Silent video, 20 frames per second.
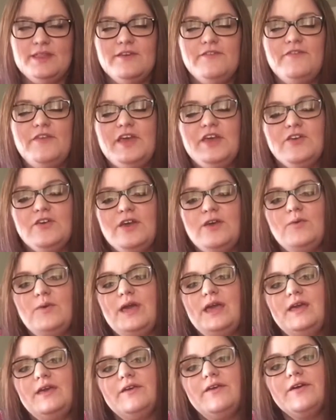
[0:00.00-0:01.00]
fingering
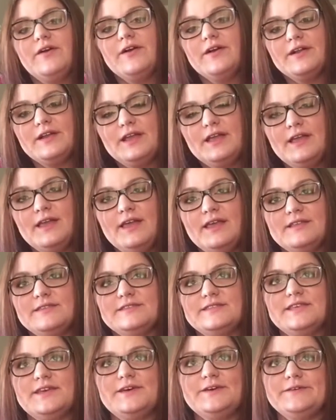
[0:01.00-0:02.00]
weight yarn, and
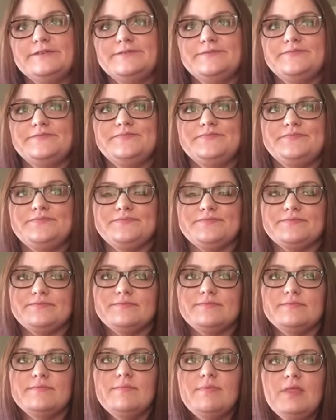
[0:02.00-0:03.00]
so
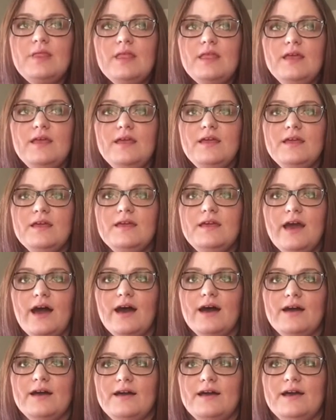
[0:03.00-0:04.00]

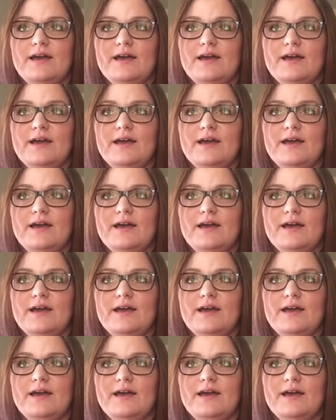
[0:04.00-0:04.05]
yeah,